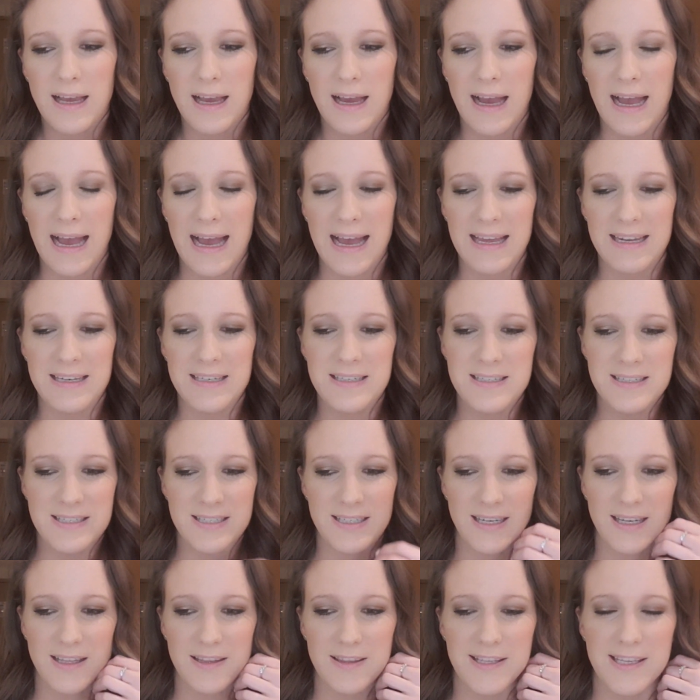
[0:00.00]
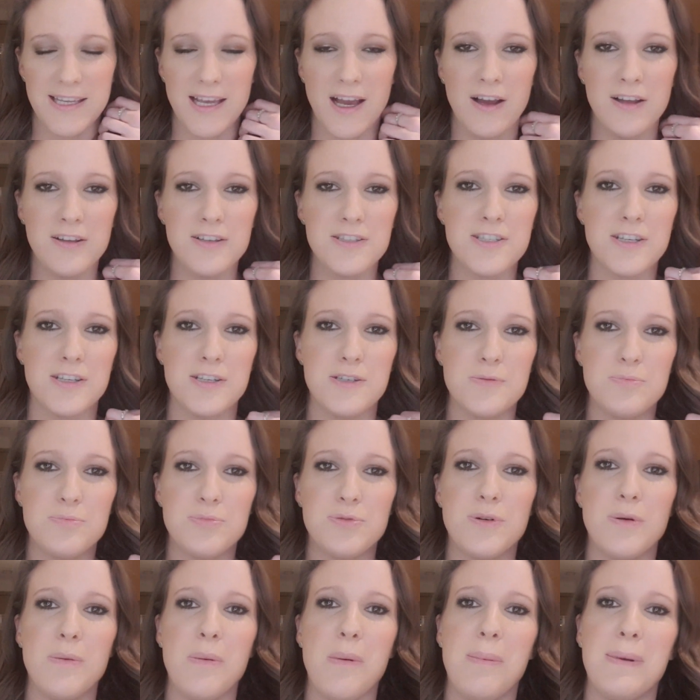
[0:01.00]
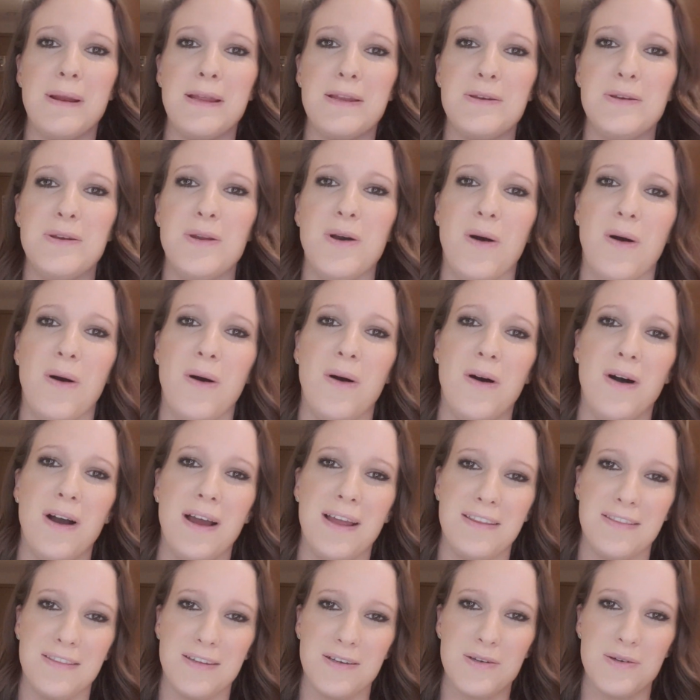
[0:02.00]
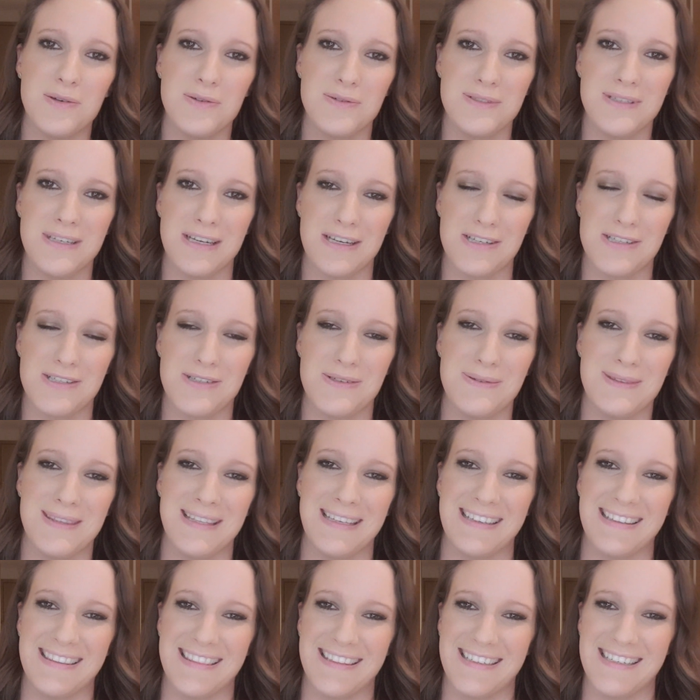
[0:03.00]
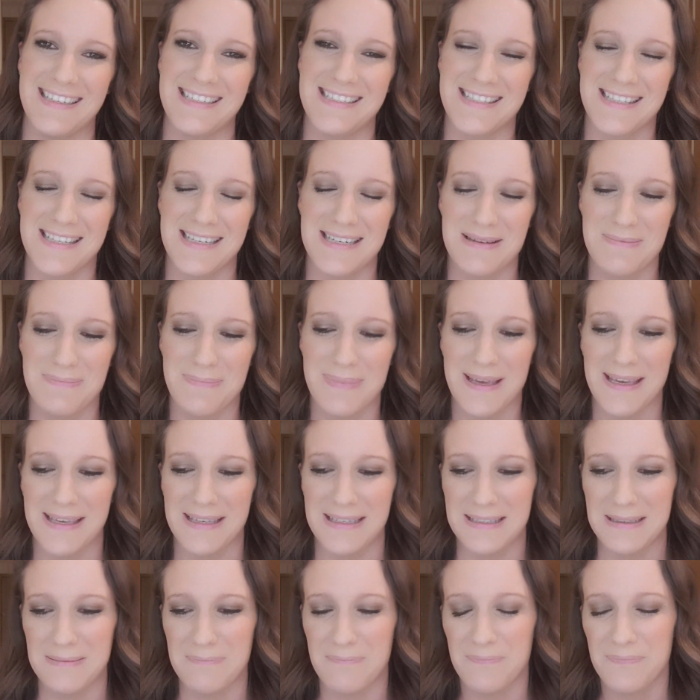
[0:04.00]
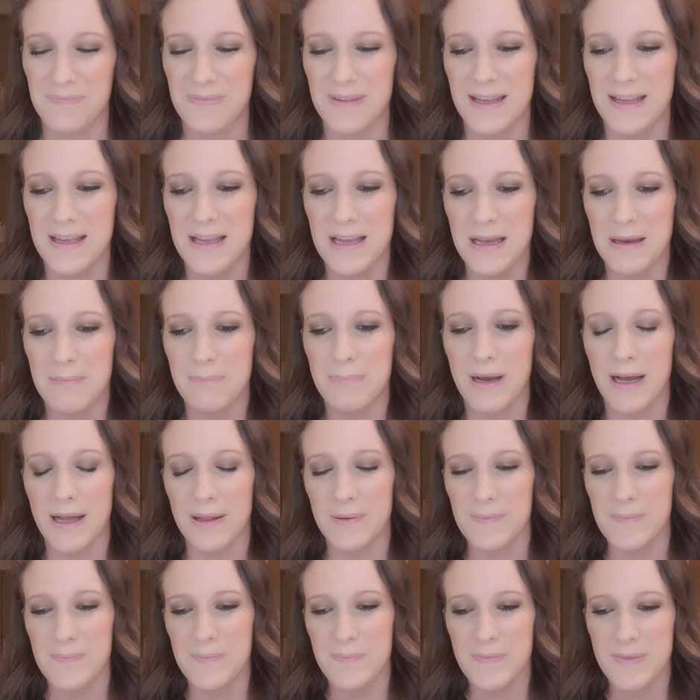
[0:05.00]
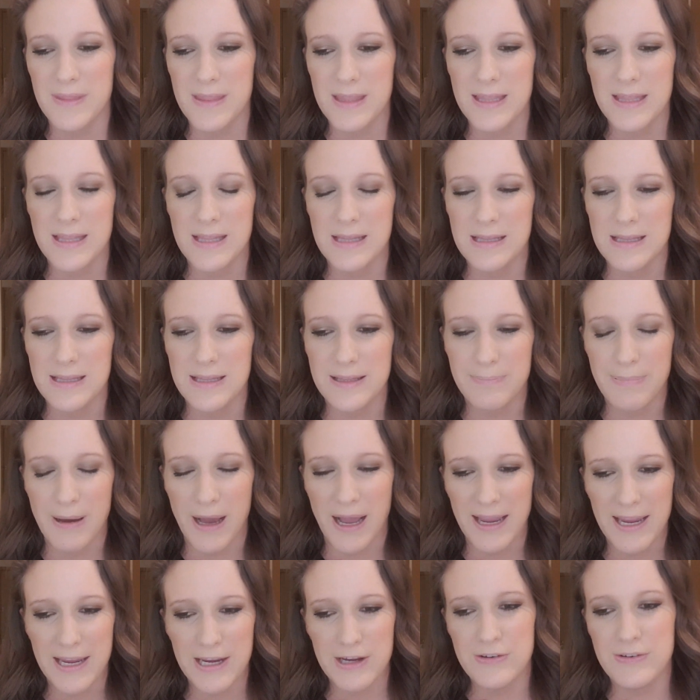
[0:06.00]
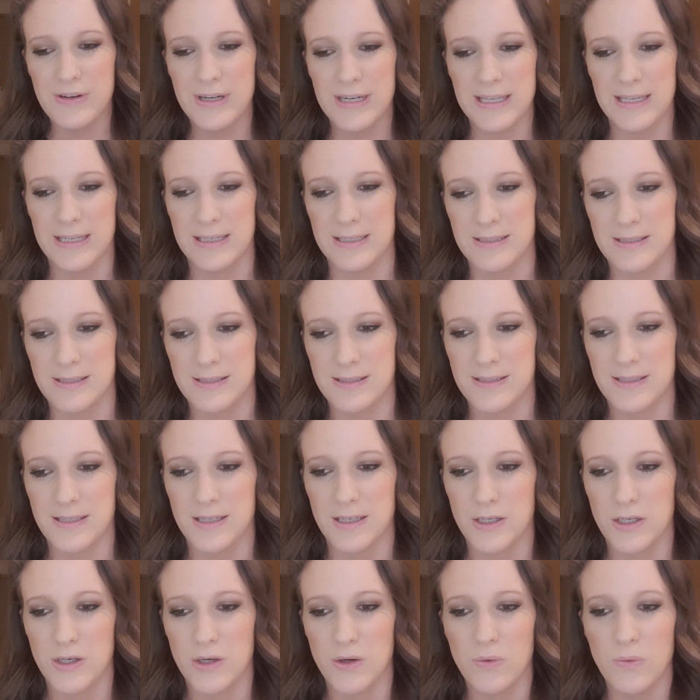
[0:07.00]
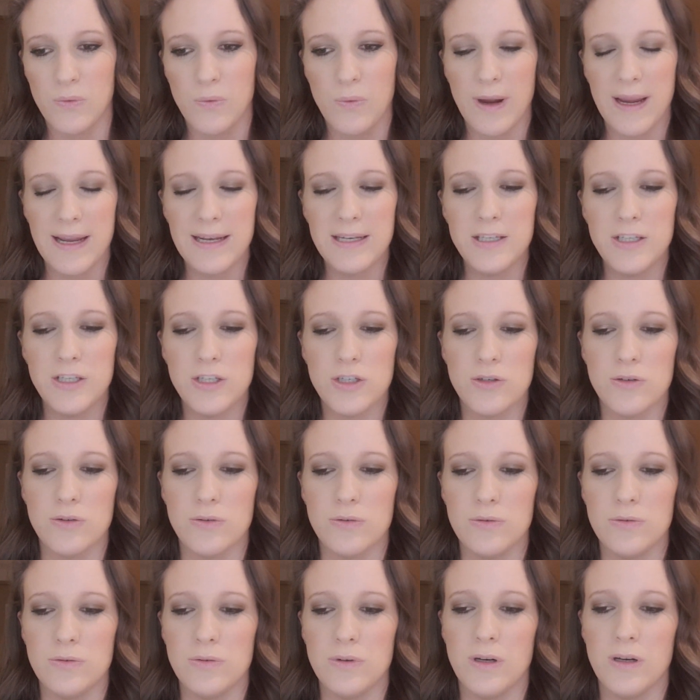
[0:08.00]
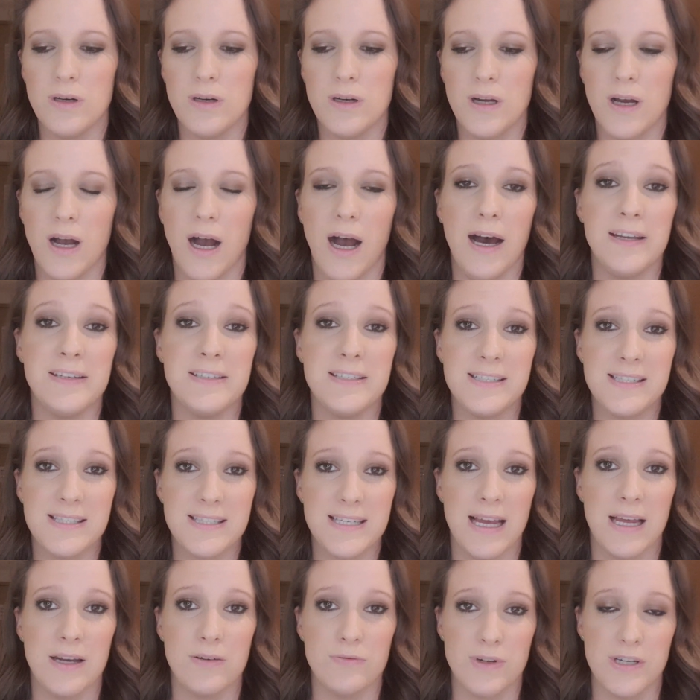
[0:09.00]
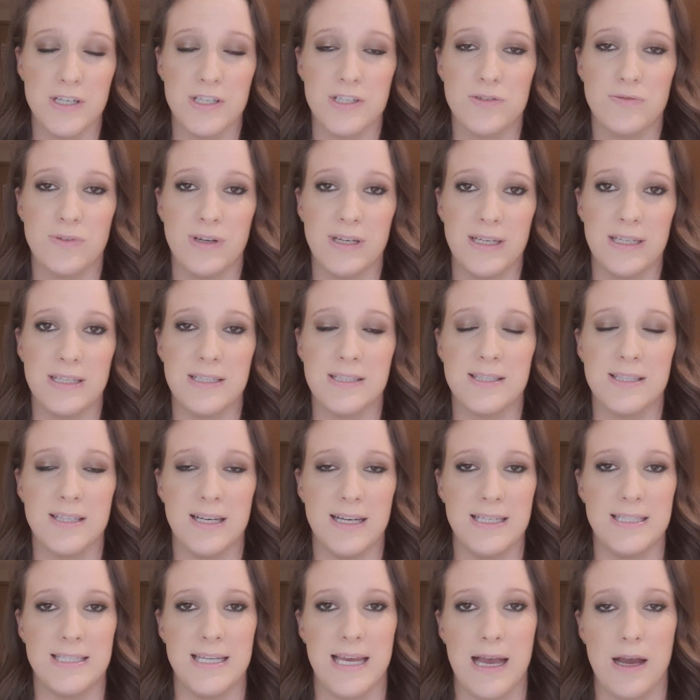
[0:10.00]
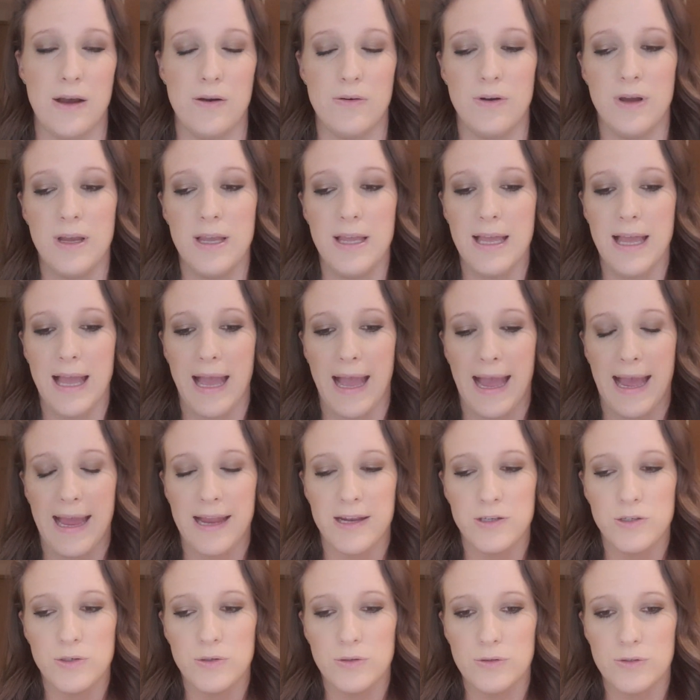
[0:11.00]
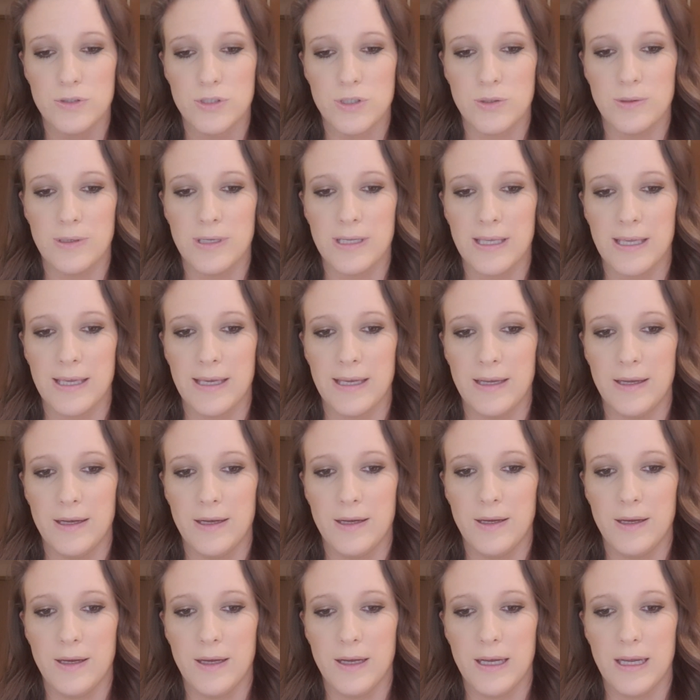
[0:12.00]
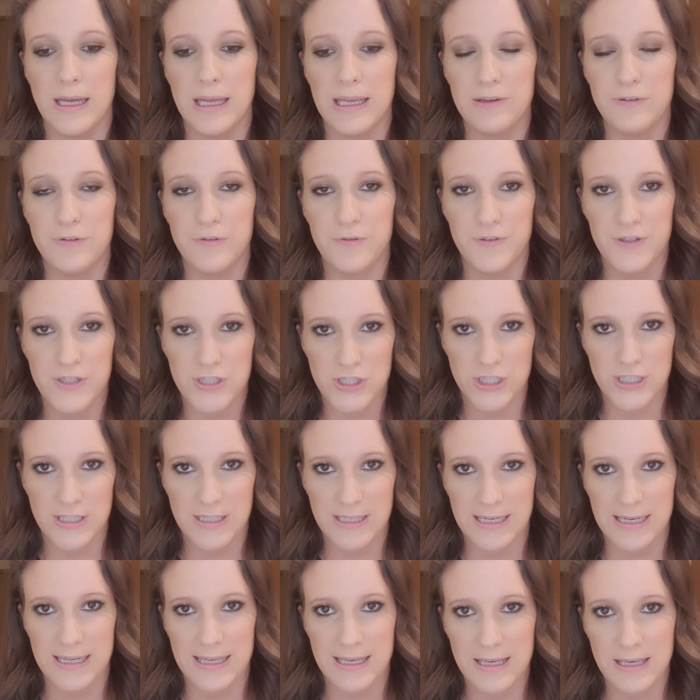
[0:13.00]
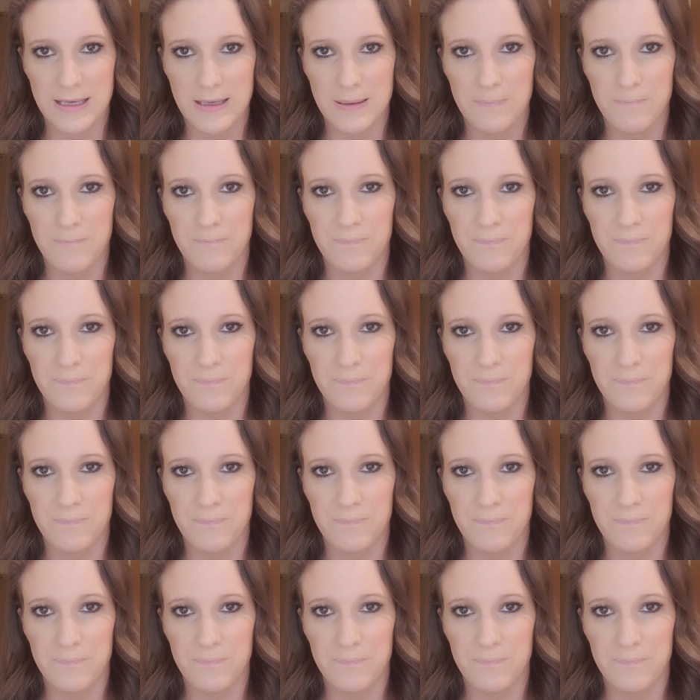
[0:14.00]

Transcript: And the answer is probably not in the context you think that it's going to be. But here it is. When you understand rent-to-rent inside out and you're doing it efficiently,